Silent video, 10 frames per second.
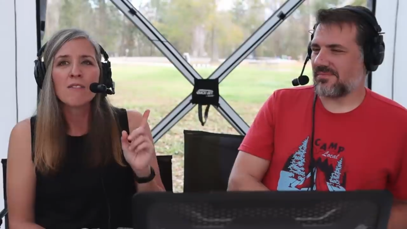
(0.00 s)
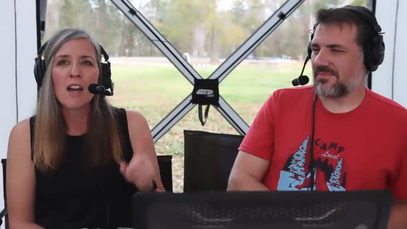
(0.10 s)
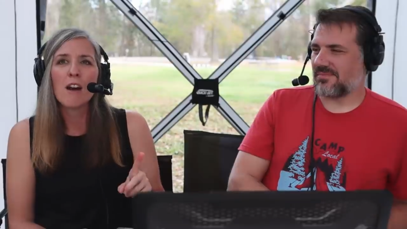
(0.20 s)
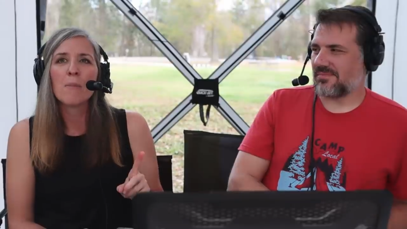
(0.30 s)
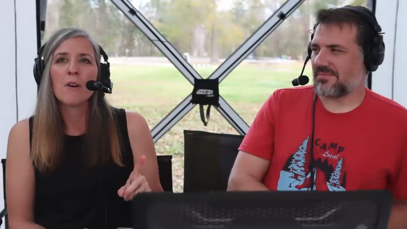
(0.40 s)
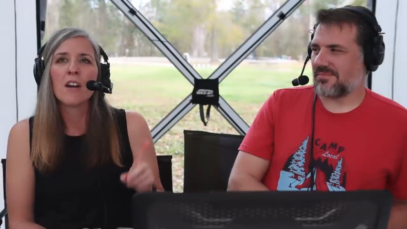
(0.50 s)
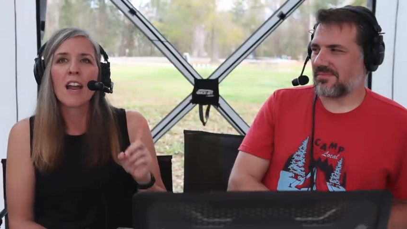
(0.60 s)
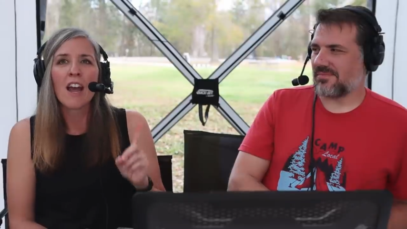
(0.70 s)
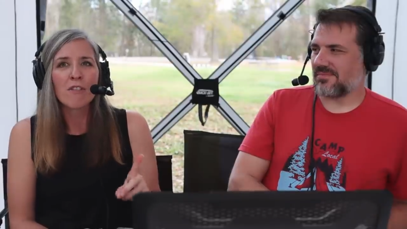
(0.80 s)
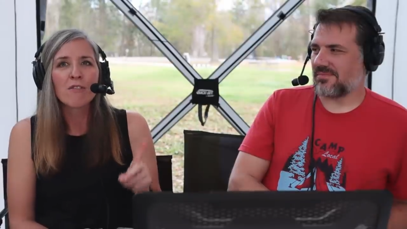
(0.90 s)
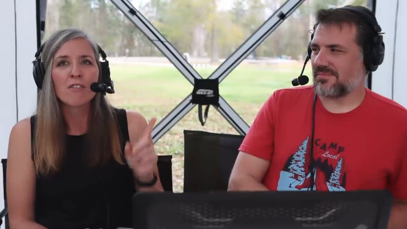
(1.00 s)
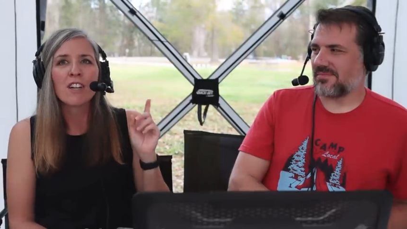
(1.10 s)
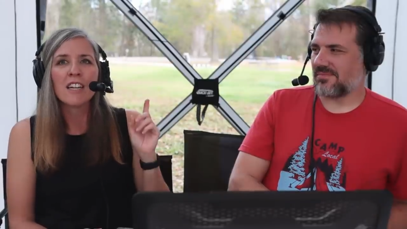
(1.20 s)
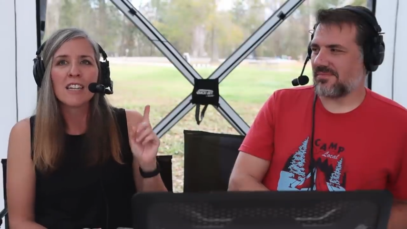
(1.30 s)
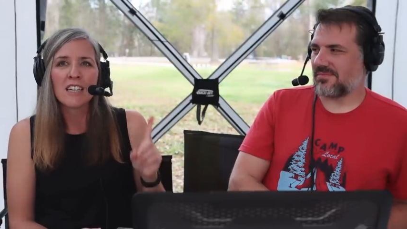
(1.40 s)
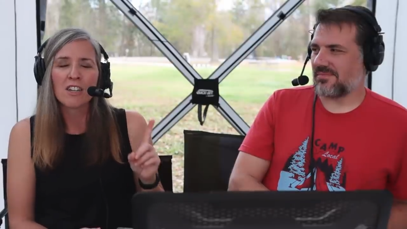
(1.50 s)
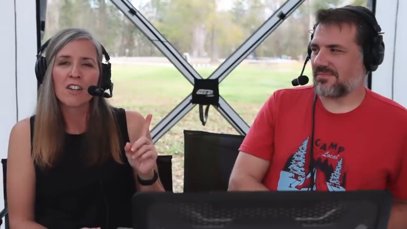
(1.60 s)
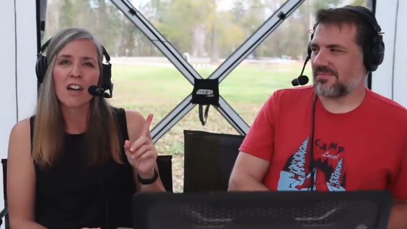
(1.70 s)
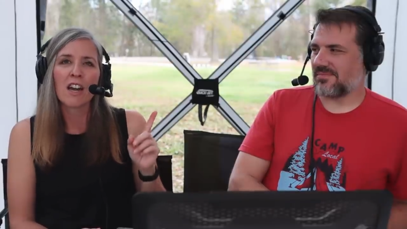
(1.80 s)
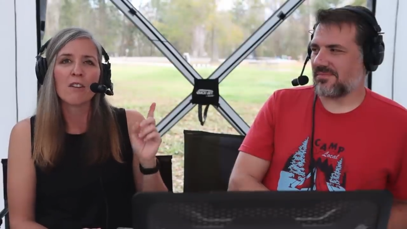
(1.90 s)
Speaker 1: have now put every
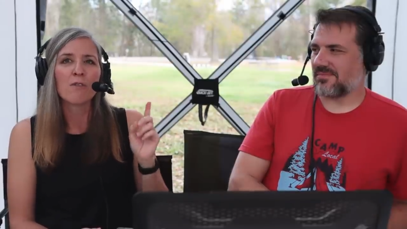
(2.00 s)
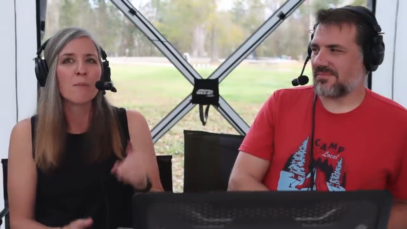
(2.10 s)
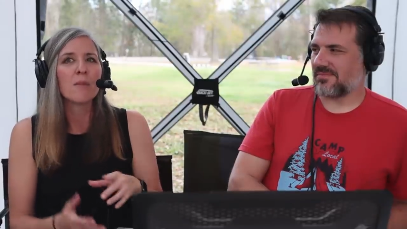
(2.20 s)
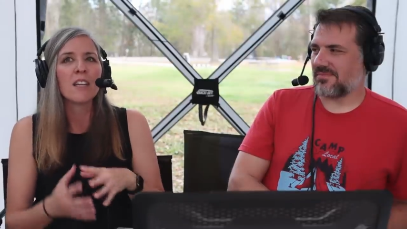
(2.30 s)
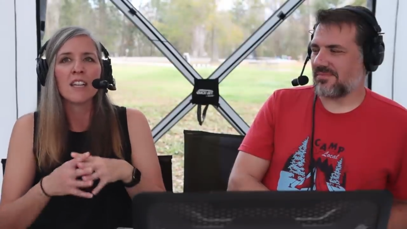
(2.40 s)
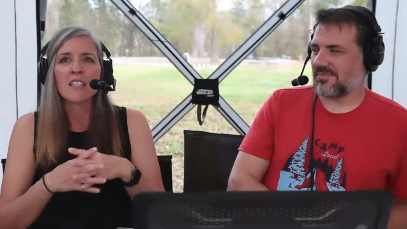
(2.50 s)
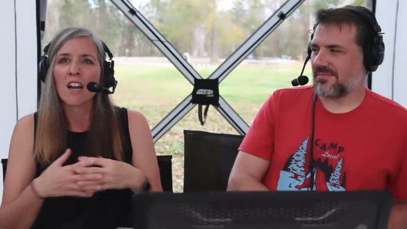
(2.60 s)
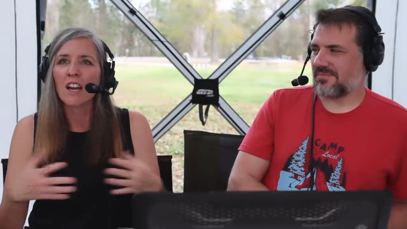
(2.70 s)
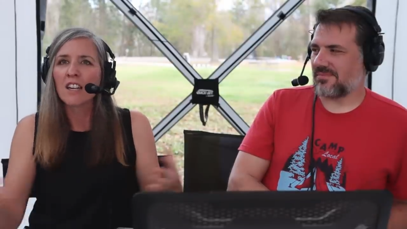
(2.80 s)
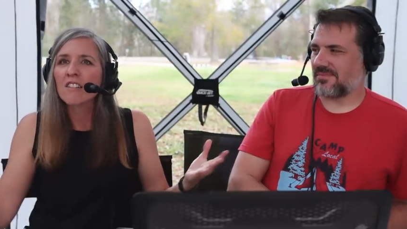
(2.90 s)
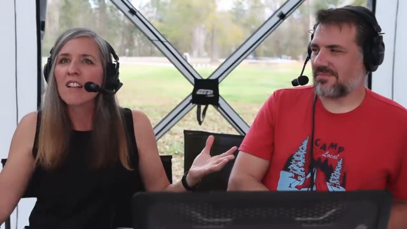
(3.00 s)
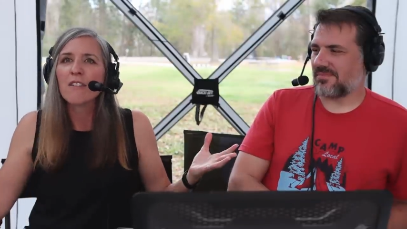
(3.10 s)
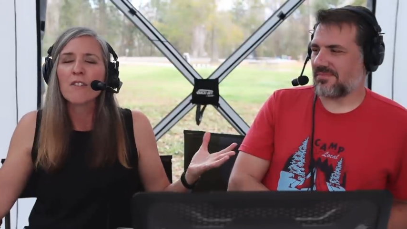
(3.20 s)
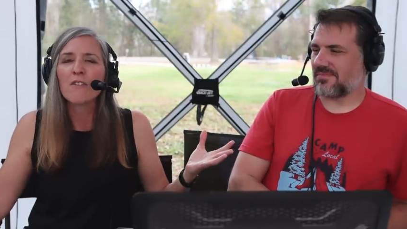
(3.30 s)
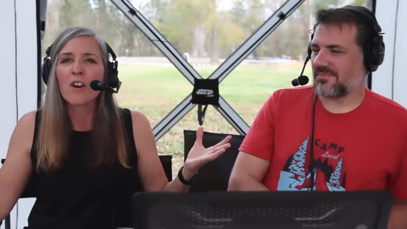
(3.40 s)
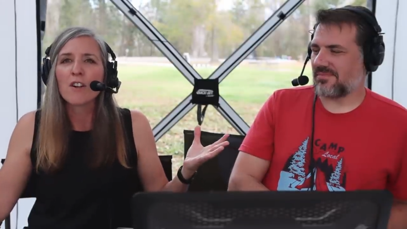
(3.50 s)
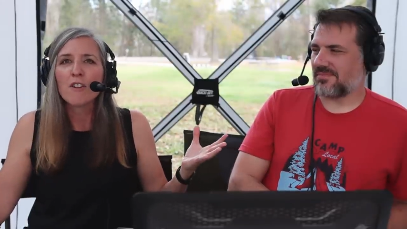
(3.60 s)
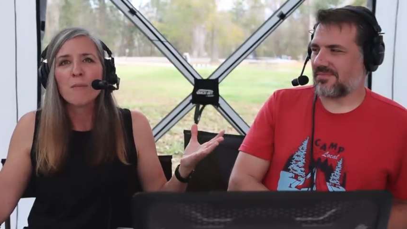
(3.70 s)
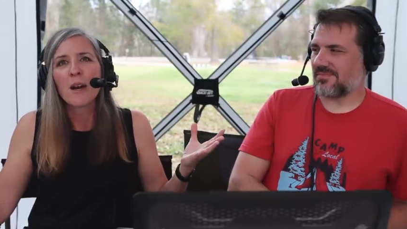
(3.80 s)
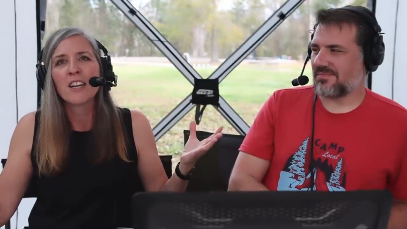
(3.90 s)
gear guide from the entire life of
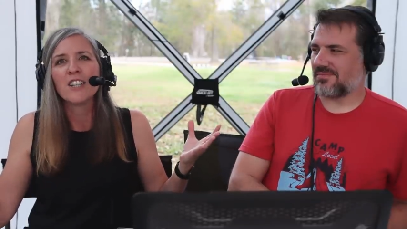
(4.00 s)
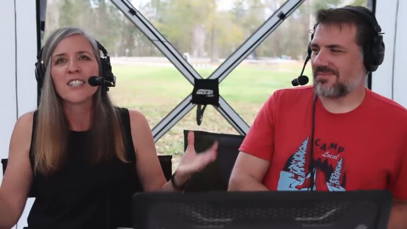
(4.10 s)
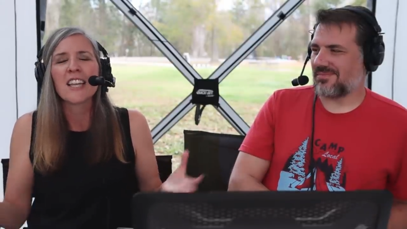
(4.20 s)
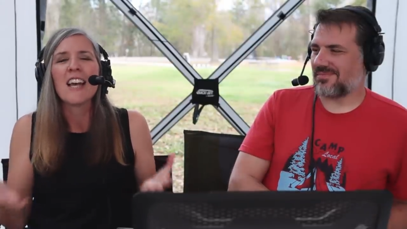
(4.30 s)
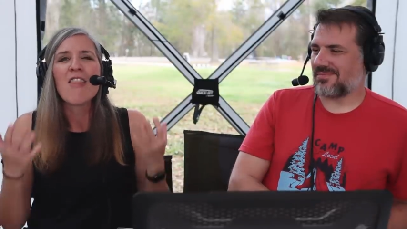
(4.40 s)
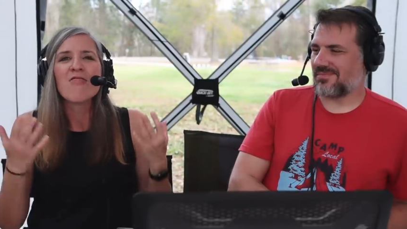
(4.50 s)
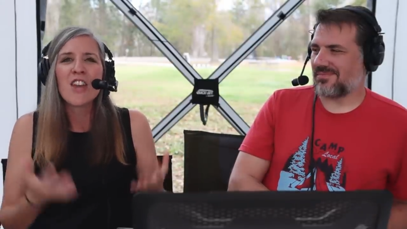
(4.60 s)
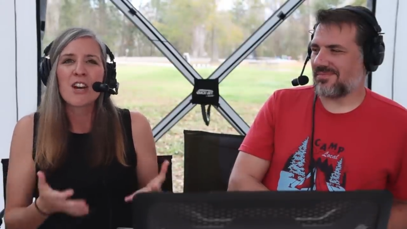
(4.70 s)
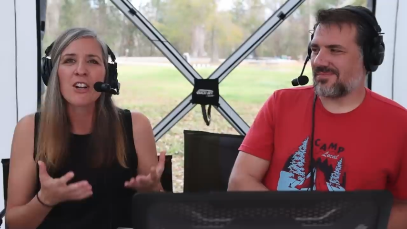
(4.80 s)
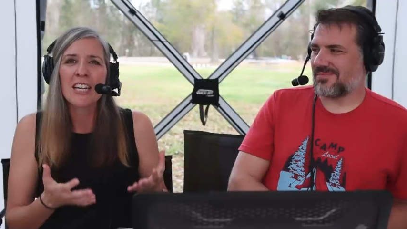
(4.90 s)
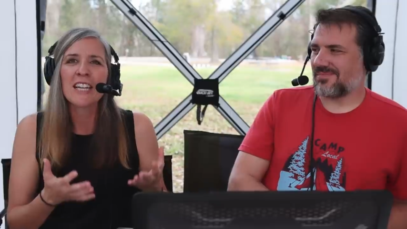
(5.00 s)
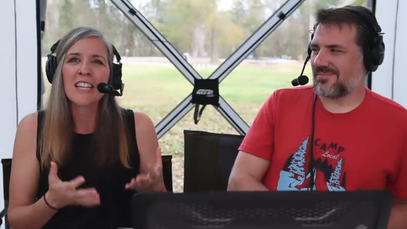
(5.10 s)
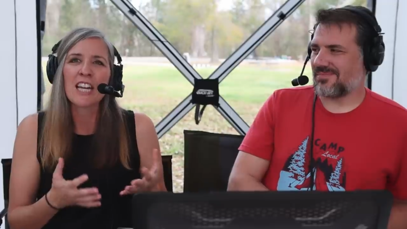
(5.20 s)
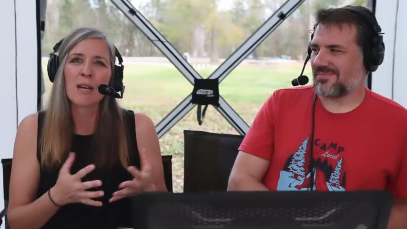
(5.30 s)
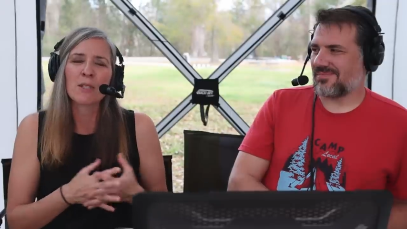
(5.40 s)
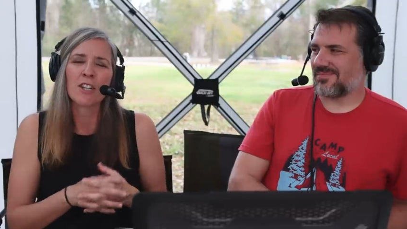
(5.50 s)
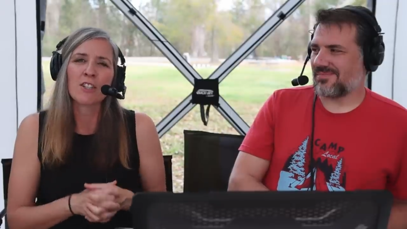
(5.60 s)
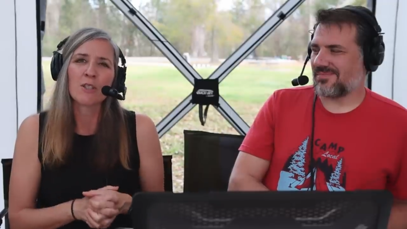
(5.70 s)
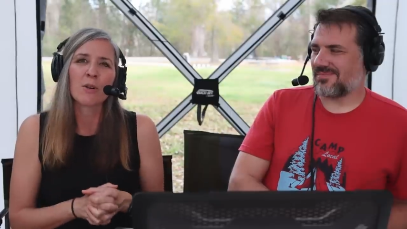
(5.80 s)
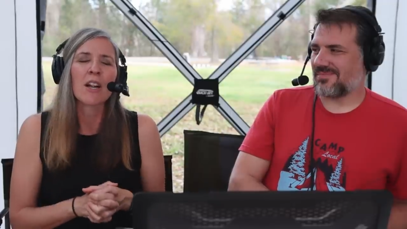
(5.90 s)
RV Miles there in the
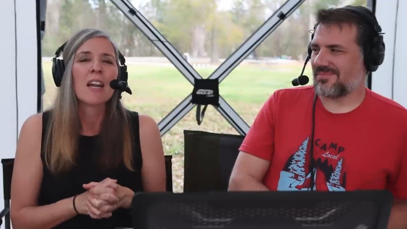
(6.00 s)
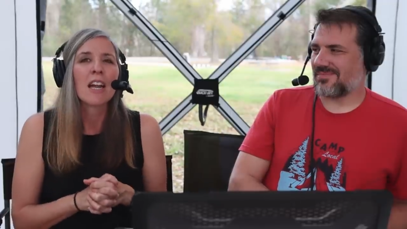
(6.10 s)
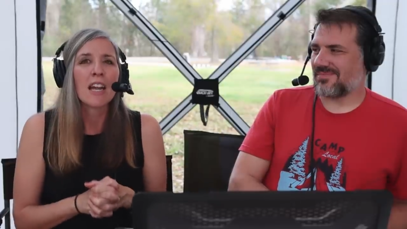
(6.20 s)
Amazon store.